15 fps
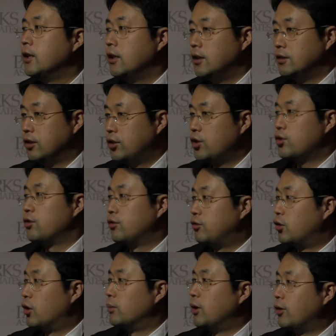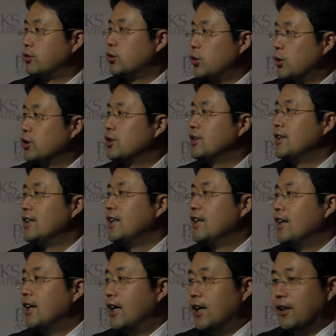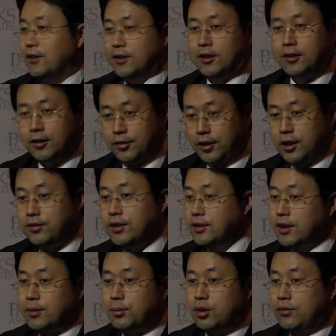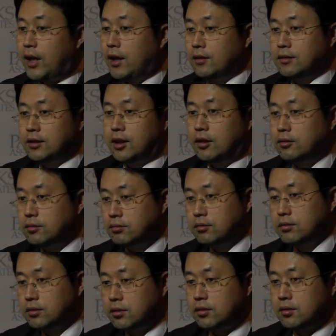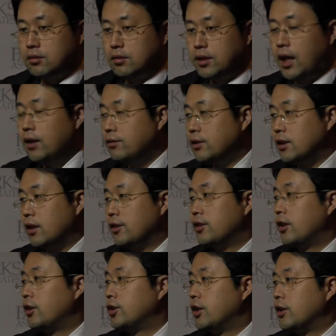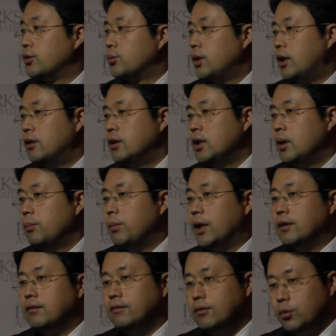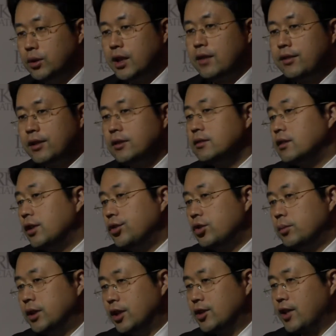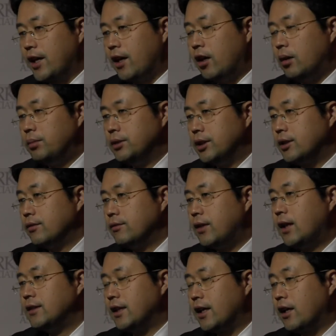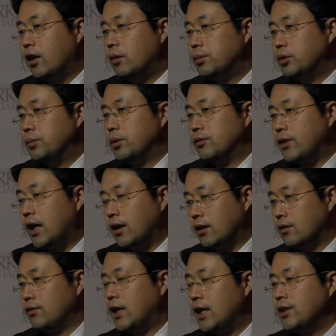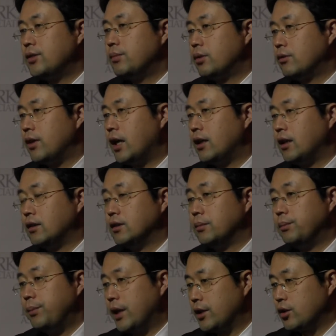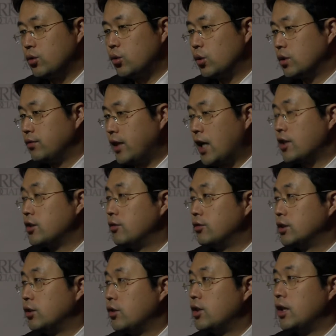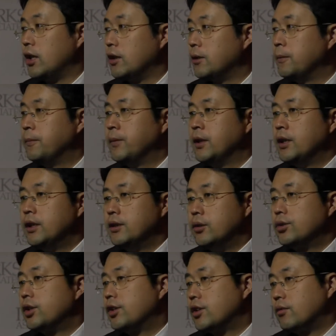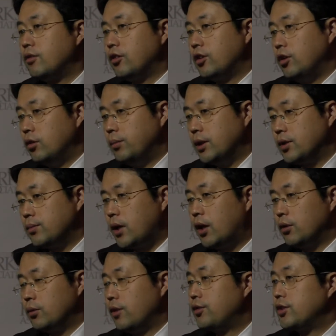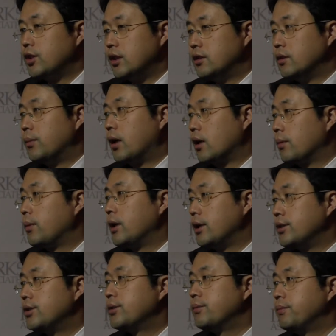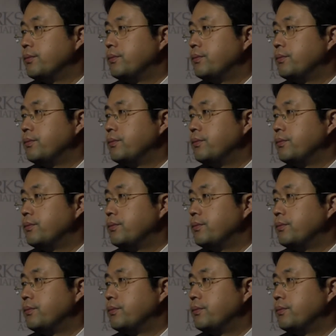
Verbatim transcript: in the digital form, of course. Uh, uh even they can provide, you know, telephone consultation as well. But whenever consumer needs help, they can find the help to provide advice, providing the best course of action for them to take. Those are some of the new business model we've seen in the marketplace.